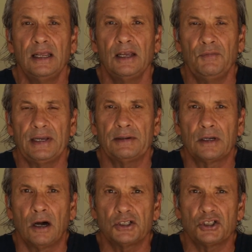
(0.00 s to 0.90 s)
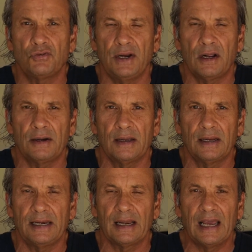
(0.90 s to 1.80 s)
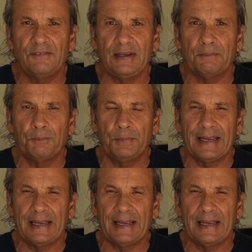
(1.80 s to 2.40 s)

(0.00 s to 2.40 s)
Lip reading: If we can concentrate on enlivening,